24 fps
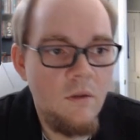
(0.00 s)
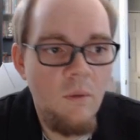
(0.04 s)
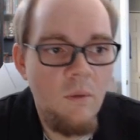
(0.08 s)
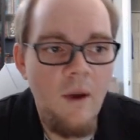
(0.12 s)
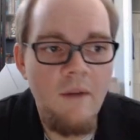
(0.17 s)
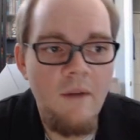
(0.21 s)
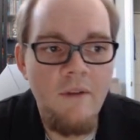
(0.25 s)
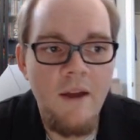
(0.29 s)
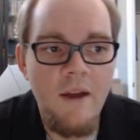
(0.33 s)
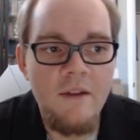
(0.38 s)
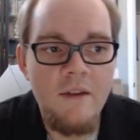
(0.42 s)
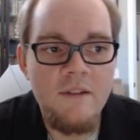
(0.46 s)
the
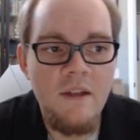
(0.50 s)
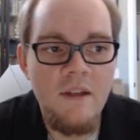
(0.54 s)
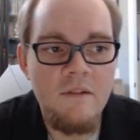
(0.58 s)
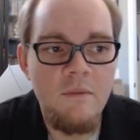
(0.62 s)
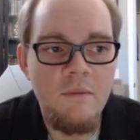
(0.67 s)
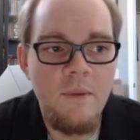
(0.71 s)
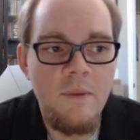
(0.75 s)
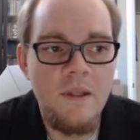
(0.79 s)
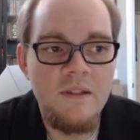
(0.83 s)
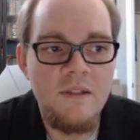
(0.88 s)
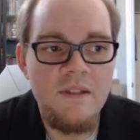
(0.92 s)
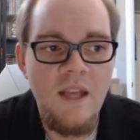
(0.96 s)
y values
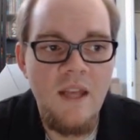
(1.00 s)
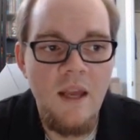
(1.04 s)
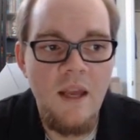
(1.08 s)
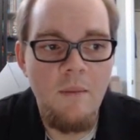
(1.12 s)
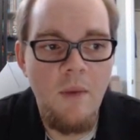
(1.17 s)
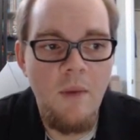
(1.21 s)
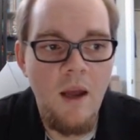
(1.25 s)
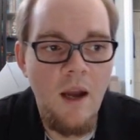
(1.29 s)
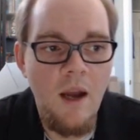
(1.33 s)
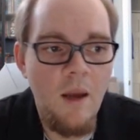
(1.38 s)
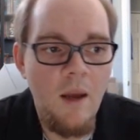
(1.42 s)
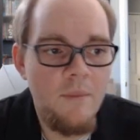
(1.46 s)
have to be the
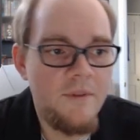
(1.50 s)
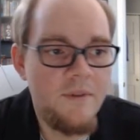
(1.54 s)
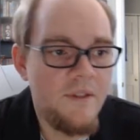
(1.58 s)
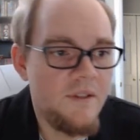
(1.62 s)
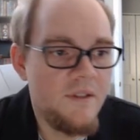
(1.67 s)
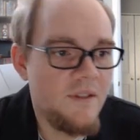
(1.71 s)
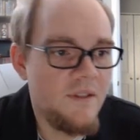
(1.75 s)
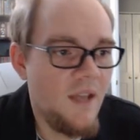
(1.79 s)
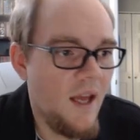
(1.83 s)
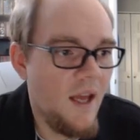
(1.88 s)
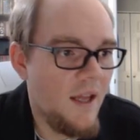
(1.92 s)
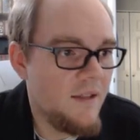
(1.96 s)
same on
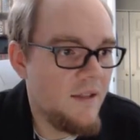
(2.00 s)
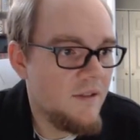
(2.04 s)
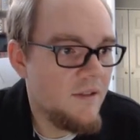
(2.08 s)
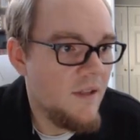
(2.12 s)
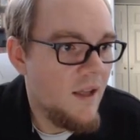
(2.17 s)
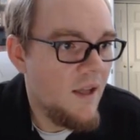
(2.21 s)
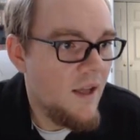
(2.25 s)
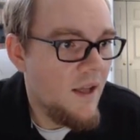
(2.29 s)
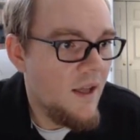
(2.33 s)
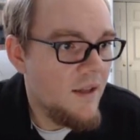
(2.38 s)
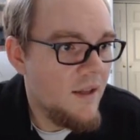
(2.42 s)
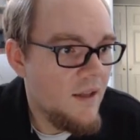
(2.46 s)
opposite
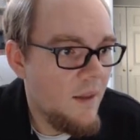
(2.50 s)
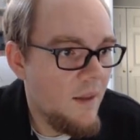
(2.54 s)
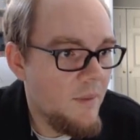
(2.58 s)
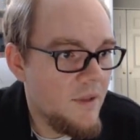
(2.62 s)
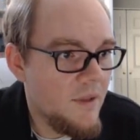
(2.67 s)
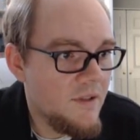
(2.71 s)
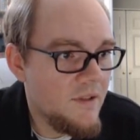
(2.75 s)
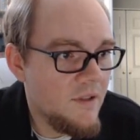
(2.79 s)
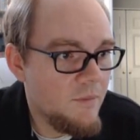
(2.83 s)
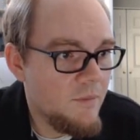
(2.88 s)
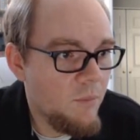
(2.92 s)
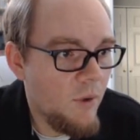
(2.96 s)
sides. That
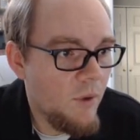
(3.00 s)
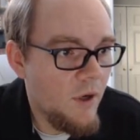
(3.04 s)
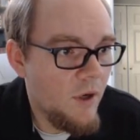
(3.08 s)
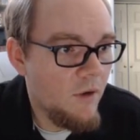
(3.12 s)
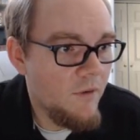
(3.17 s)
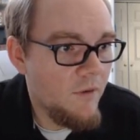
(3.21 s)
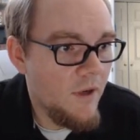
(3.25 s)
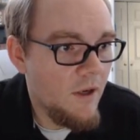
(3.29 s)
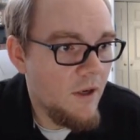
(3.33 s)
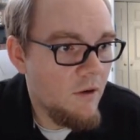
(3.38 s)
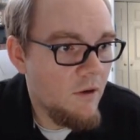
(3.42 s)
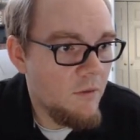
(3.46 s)
means this
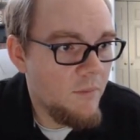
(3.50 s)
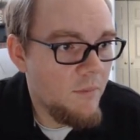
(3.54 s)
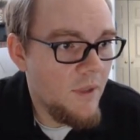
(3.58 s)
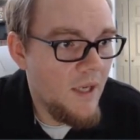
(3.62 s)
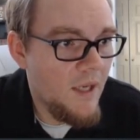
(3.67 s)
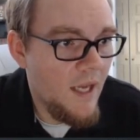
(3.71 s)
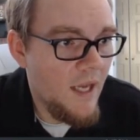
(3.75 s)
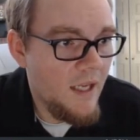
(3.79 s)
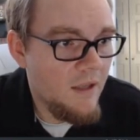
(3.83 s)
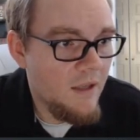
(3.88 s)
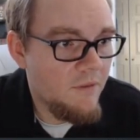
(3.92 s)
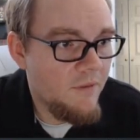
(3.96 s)
point over here would
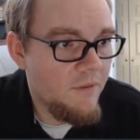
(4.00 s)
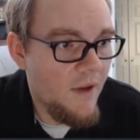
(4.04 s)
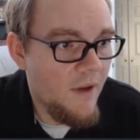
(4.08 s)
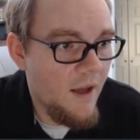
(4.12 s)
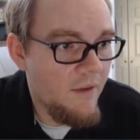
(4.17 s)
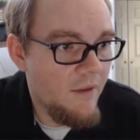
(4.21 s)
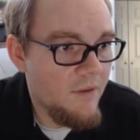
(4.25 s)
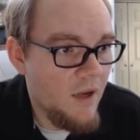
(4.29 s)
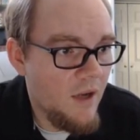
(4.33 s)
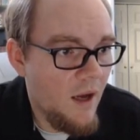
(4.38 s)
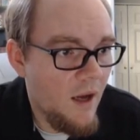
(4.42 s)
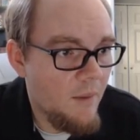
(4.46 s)
be negative
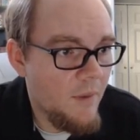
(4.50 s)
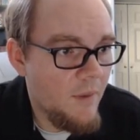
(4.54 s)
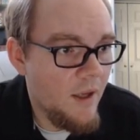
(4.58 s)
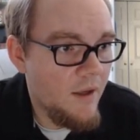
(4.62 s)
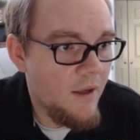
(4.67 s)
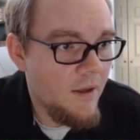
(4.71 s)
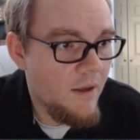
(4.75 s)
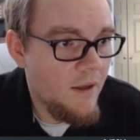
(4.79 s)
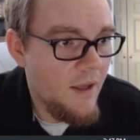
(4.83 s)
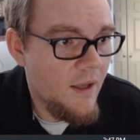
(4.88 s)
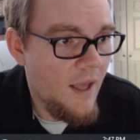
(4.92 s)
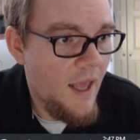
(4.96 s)
5
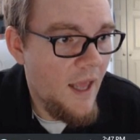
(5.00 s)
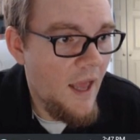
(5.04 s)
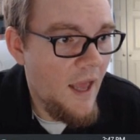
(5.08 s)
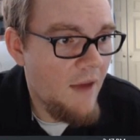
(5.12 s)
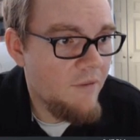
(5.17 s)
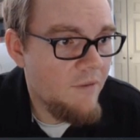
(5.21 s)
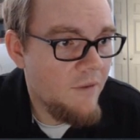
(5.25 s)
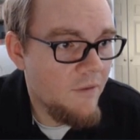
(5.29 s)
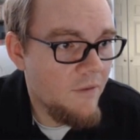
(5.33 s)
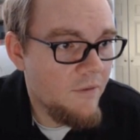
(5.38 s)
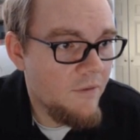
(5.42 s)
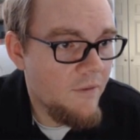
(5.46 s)
comma
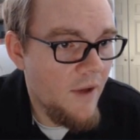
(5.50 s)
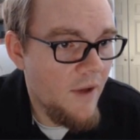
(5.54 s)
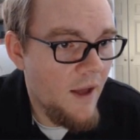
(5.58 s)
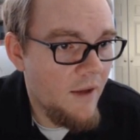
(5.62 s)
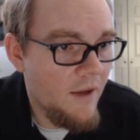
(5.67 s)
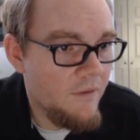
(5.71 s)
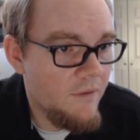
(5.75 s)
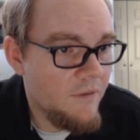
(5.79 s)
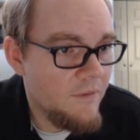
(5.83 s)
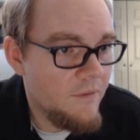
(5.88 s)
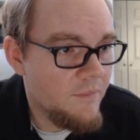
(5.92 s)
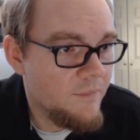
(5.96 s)
f of
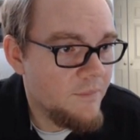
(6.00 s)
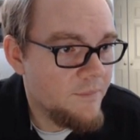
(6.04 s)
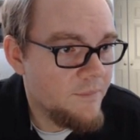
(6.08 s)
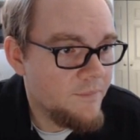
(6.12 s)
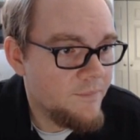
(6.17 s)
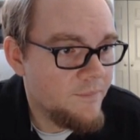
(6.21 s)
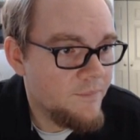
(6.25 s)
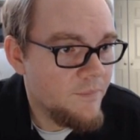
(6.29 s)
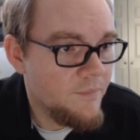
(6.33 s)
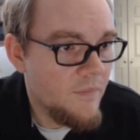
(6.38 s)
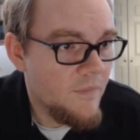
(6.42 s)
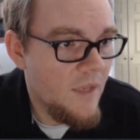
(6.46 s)
5.
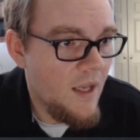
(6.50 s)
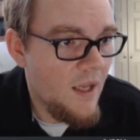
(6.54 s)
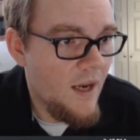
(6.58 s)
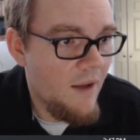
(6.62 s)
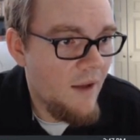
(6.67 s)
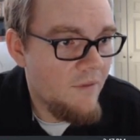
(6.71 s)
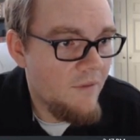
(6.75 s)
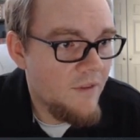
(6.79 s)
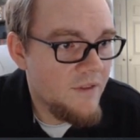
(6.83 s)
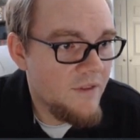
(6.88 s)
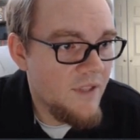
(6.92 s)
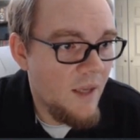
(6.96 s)

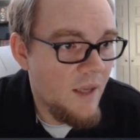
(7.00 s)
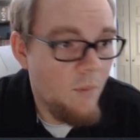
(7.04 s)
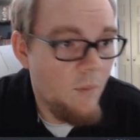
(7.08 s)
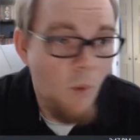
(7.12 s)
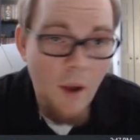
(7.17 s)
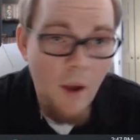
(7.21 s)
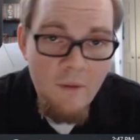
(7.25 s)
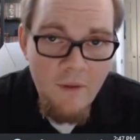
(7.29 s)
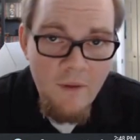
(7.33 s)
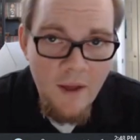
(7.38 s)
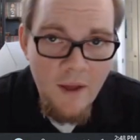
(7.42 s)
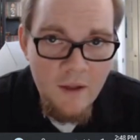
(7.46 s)
They'd have the
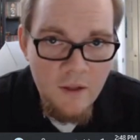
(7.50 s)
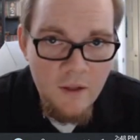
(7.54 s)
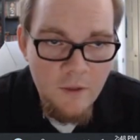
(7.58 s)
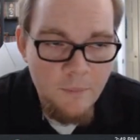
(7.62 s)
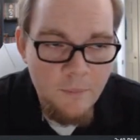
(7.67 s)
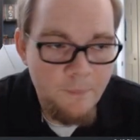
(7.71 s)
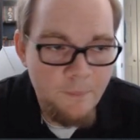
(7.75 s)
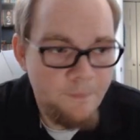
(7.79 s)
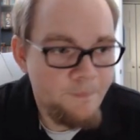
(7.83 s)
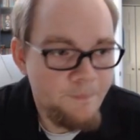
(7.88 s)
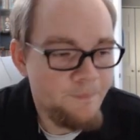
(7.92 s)
same y value.